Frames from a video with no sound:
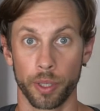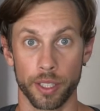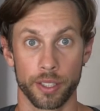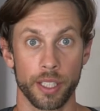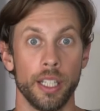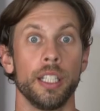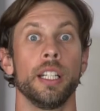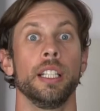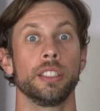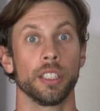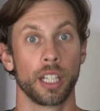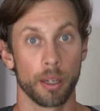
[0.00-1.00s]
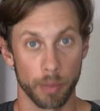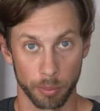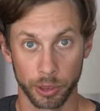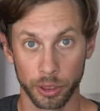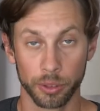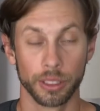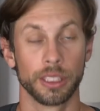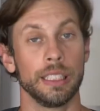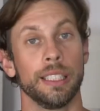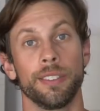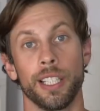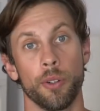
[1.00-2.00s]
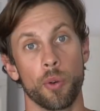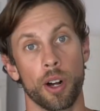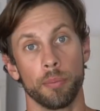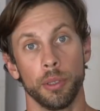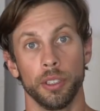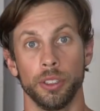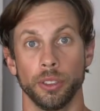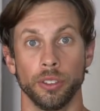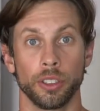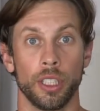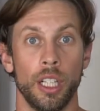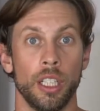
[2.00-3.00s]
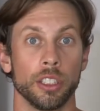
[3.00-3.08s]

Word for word: with and to come up to and see if they want balloons.